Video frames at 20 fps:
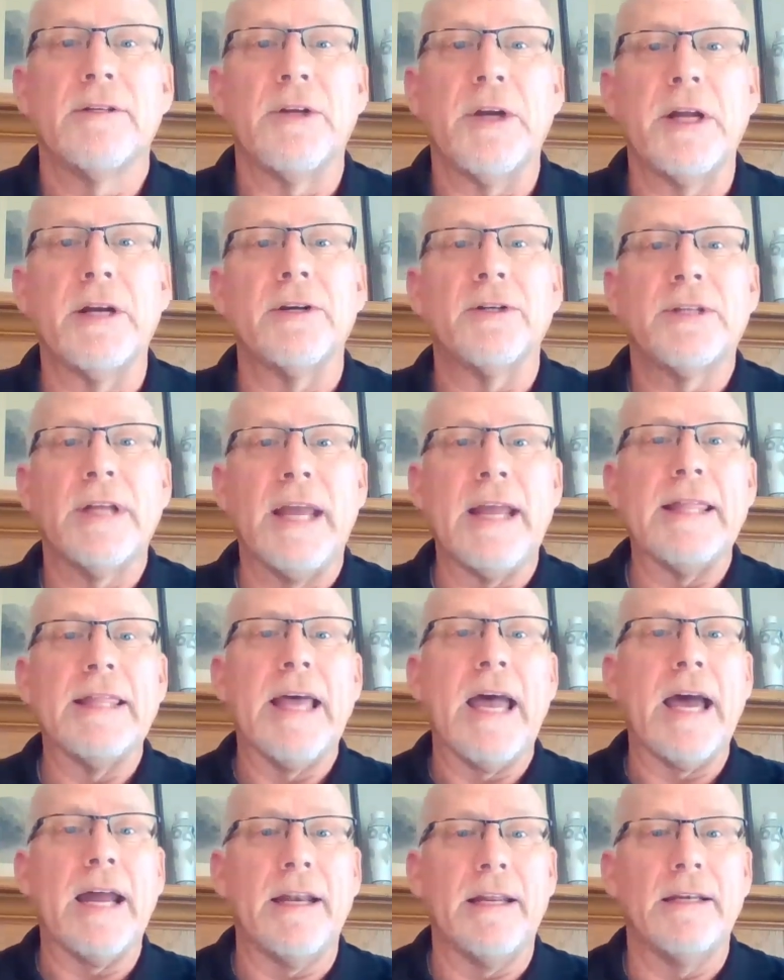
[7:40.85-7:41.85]
to
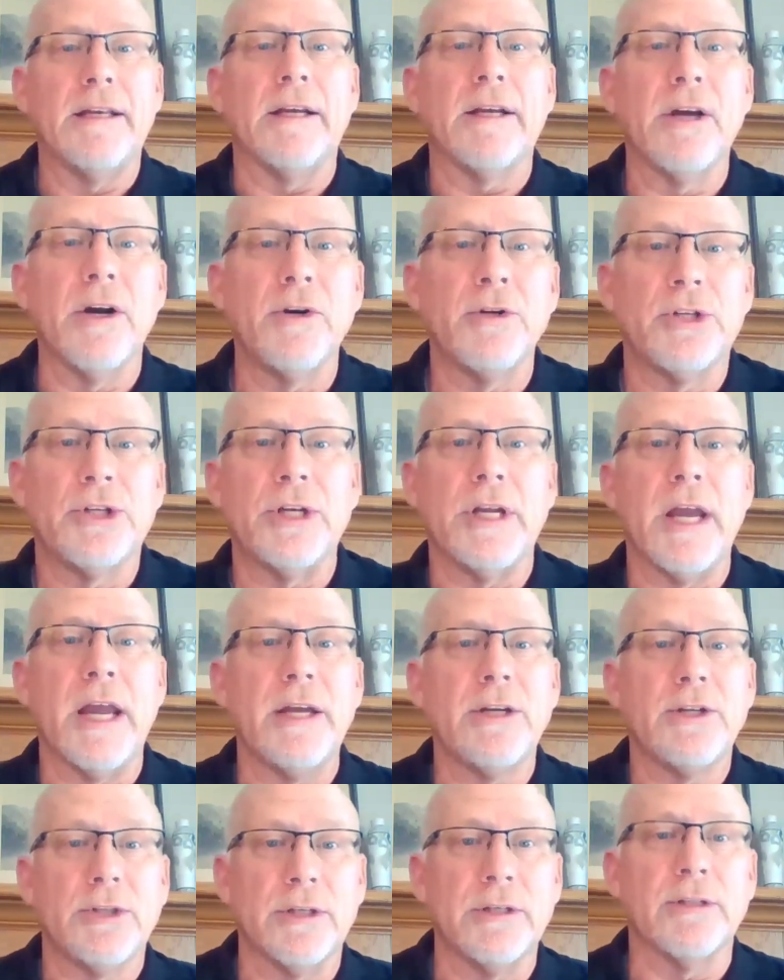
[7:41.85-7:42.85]
entertain that in
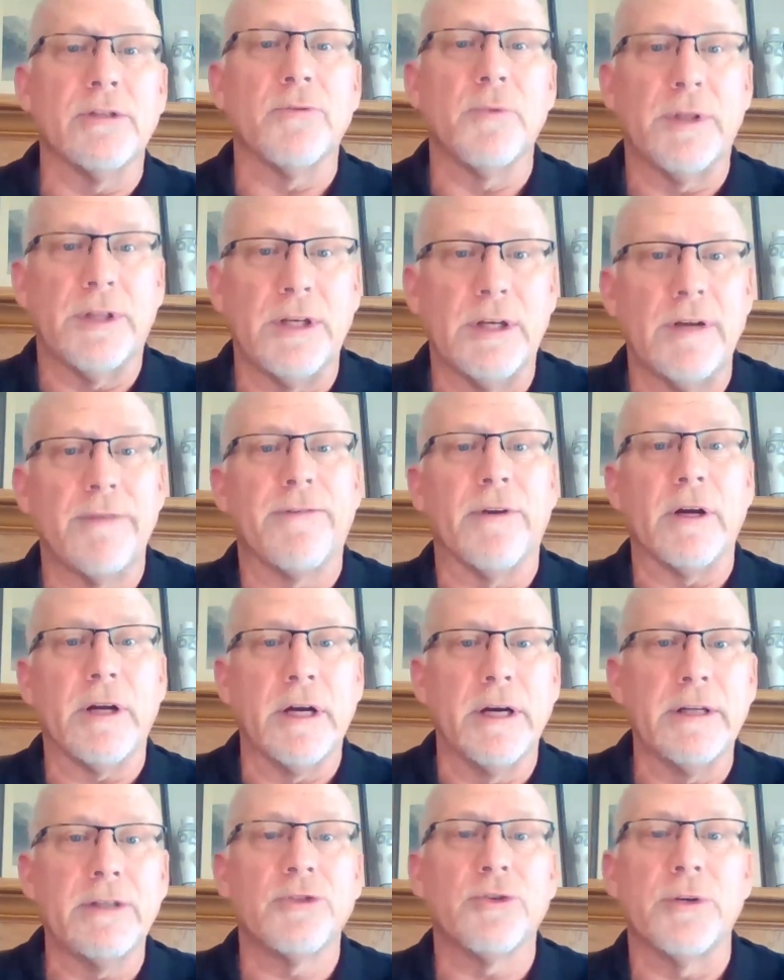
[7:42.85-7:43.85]
negotiations with the
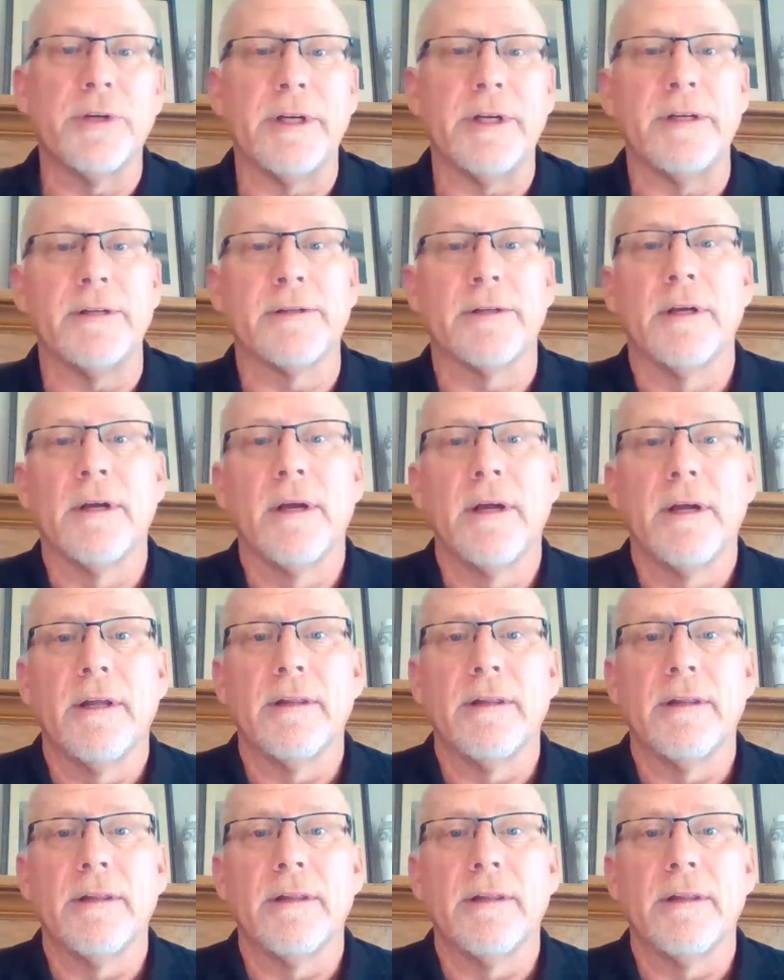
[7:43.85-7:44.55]
different countries